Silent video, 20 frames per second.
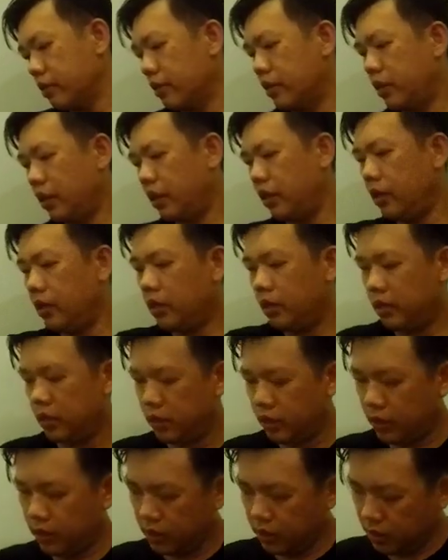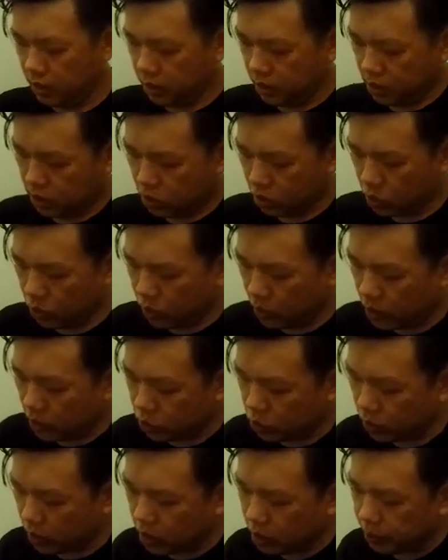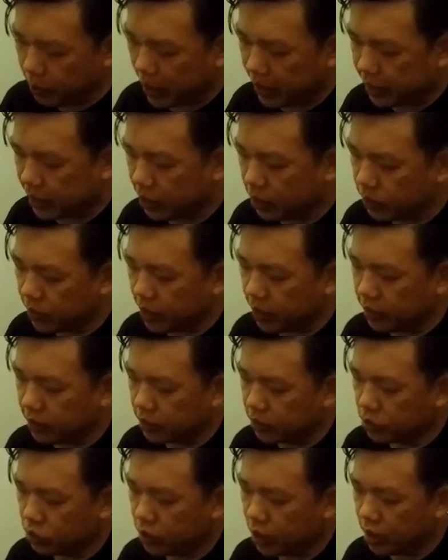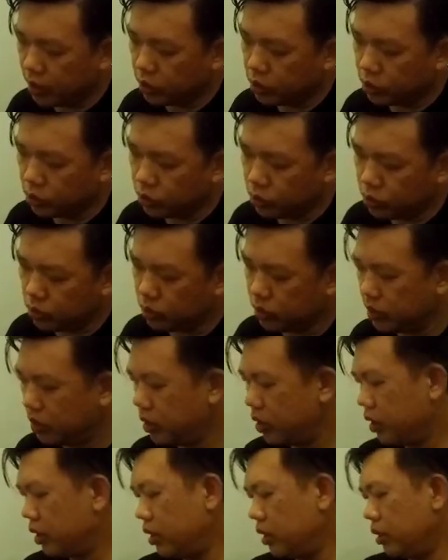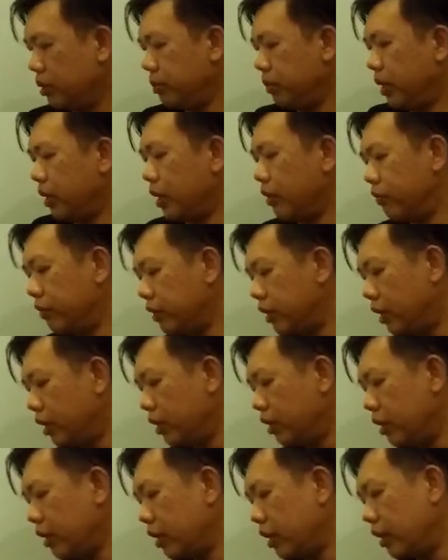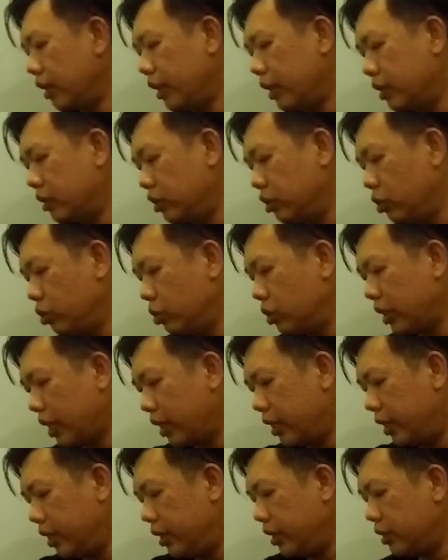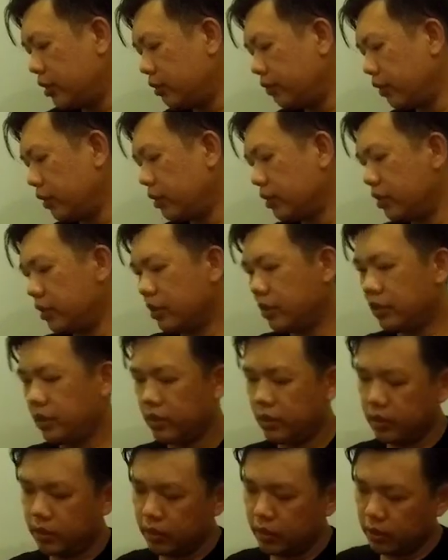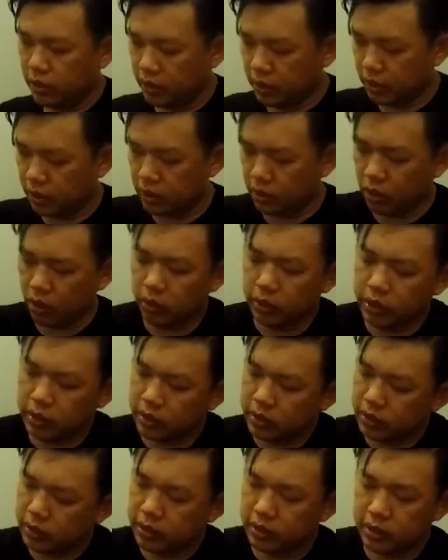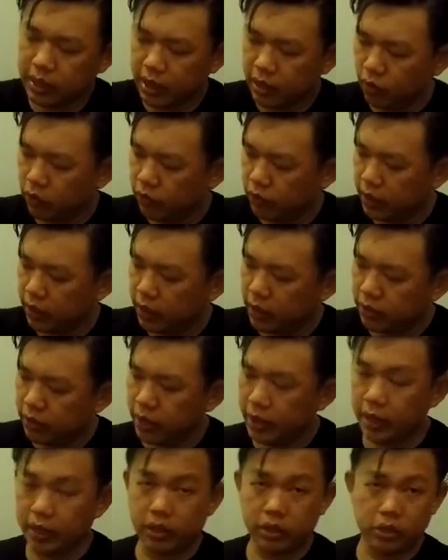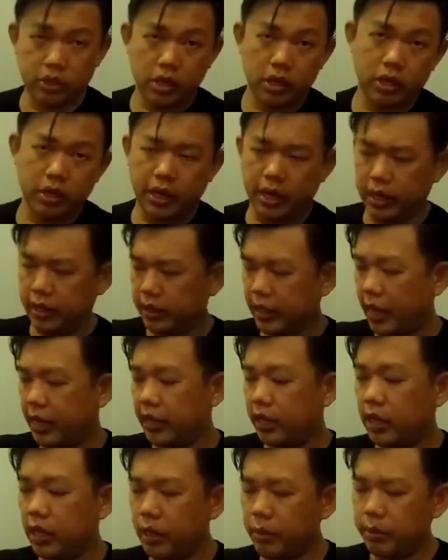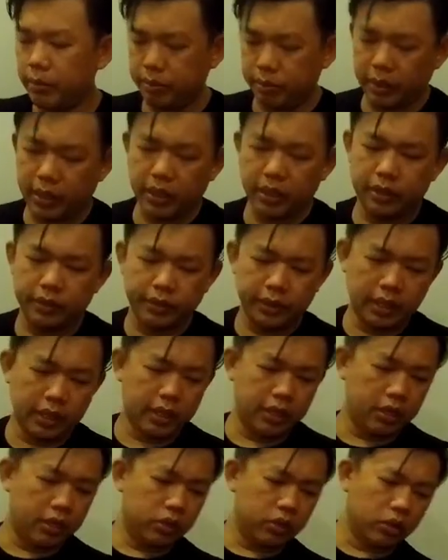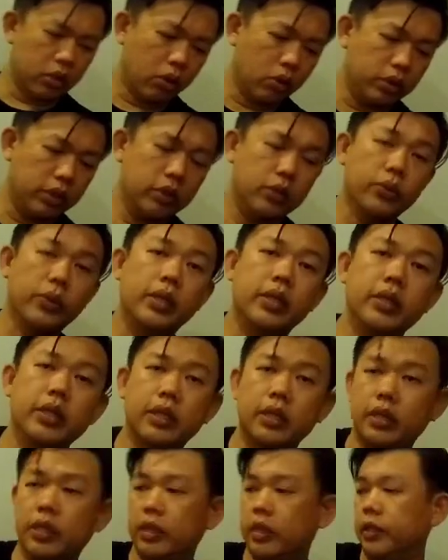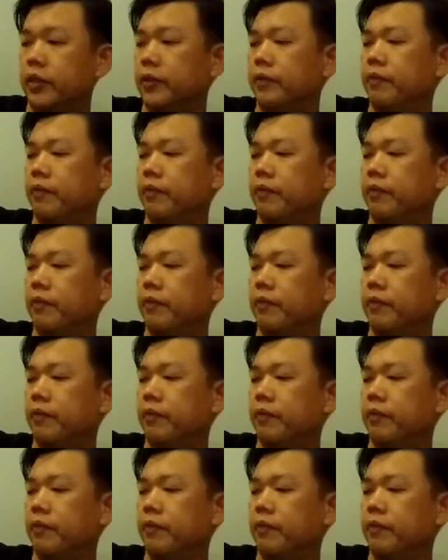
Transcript: Okay. So when you are doing the packing, right, try to make everything as loose as it is first. Because all this side over here, right, actually you can tighten up, but only during the